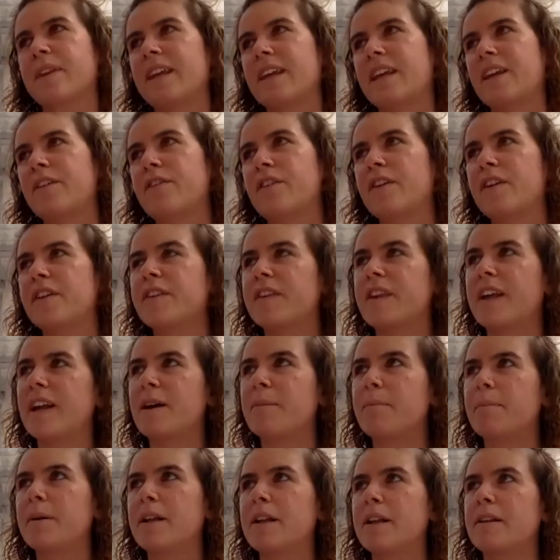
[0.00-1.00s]
if you set
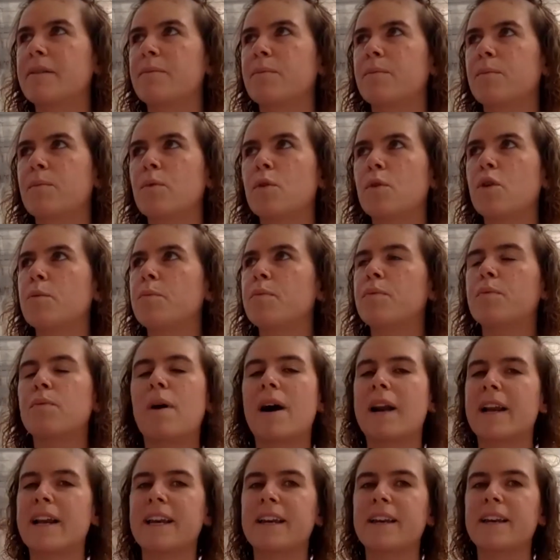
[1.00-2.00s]
up a warp
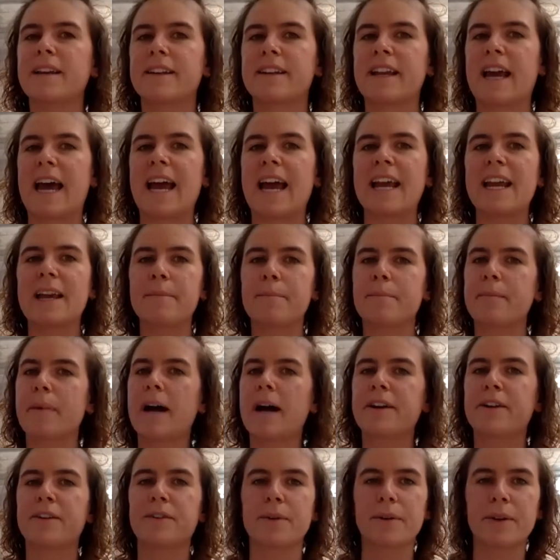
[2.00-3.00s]
one day,
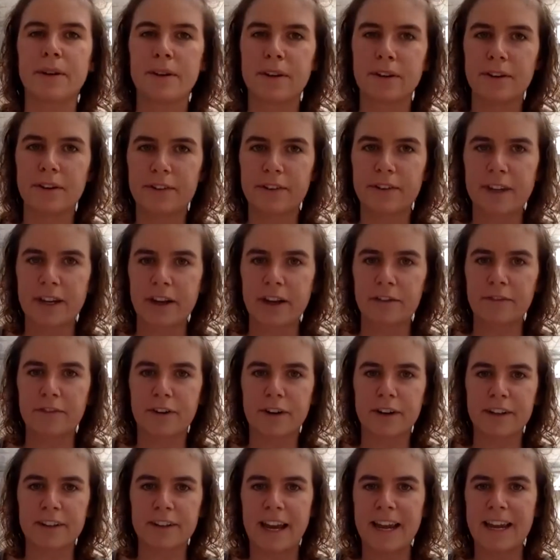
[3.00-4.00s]
I do it usually over
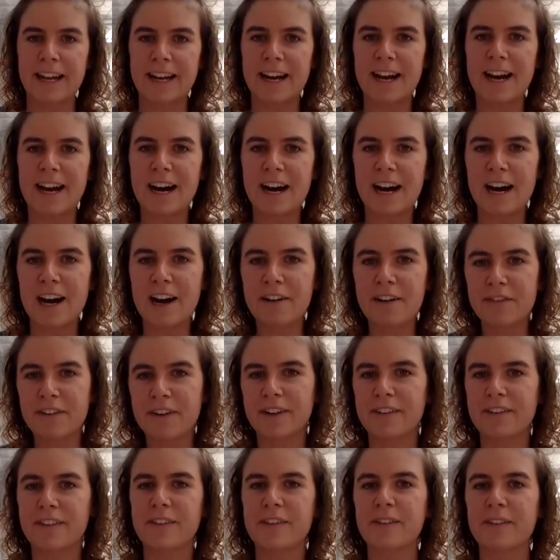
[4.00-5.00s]
a day and a half
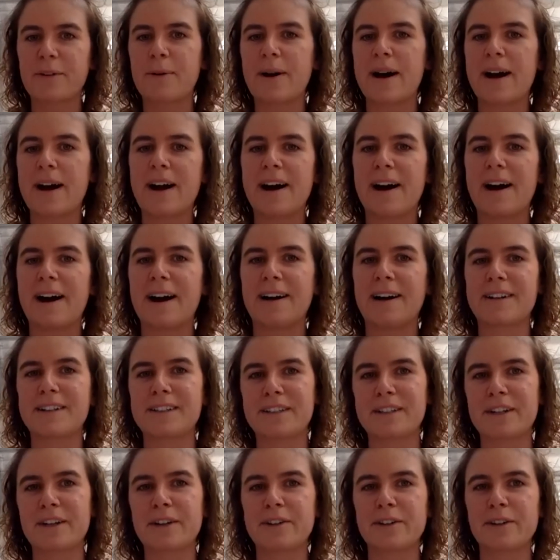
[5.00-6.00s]
because it's quite hard
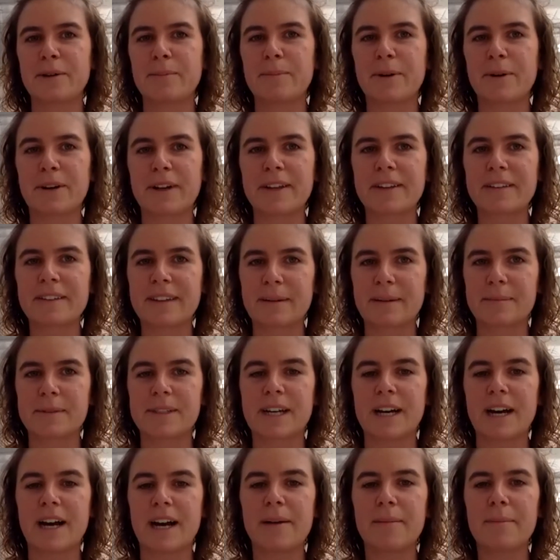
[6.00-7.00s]
on your body
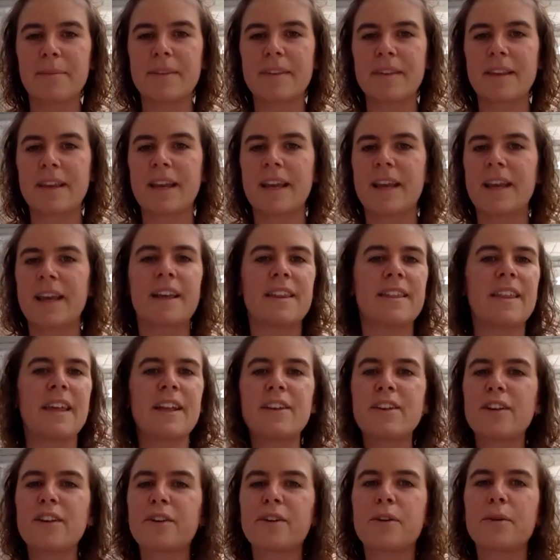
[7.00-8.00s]
sometimes, then
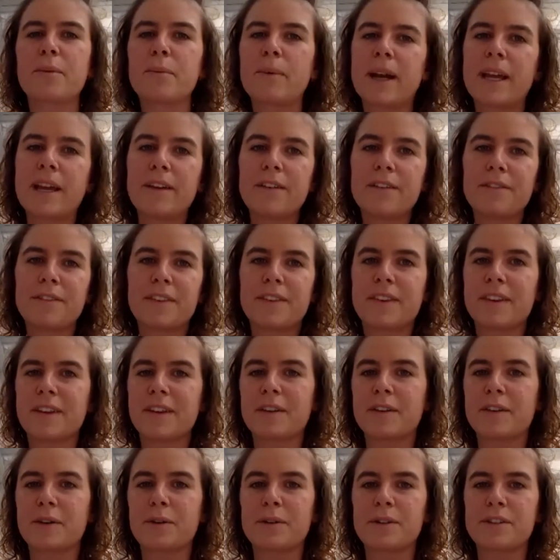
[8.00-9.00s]
you could weave
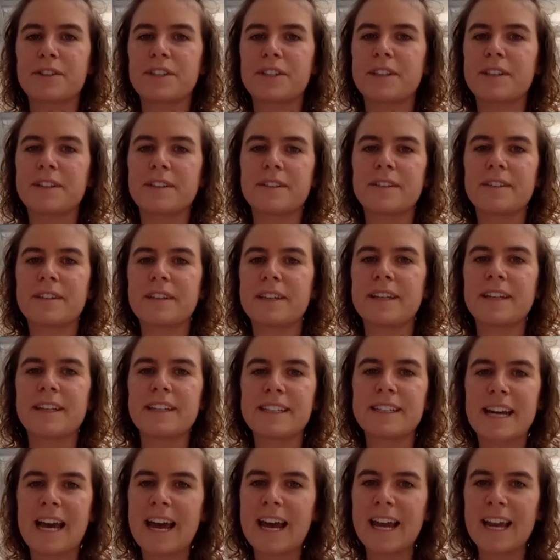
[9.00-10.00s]
6 cushions in a
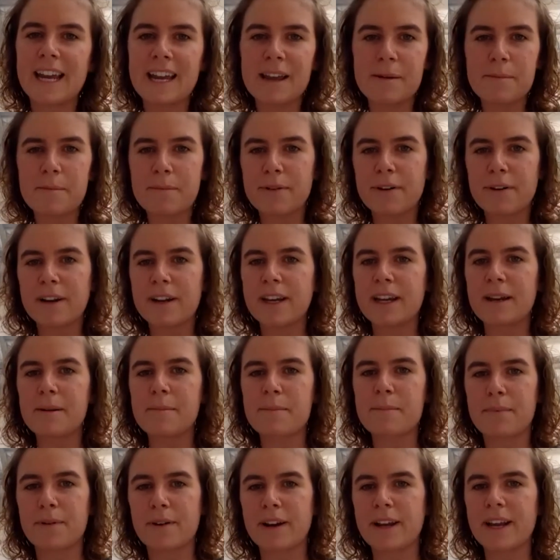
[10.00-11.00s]
day
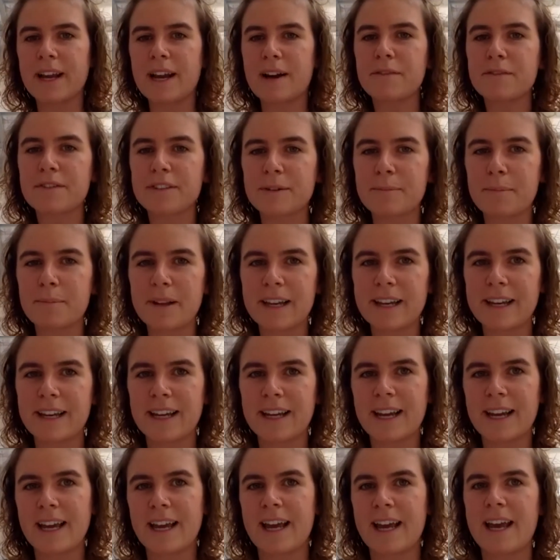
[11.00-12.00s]
pretty comfortably.
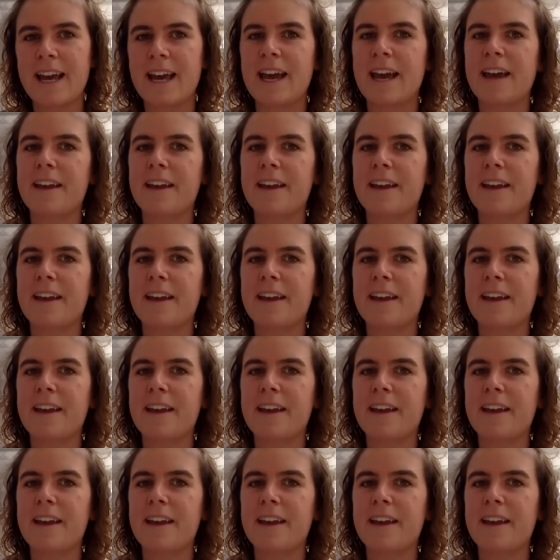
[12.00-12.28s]
Yeah.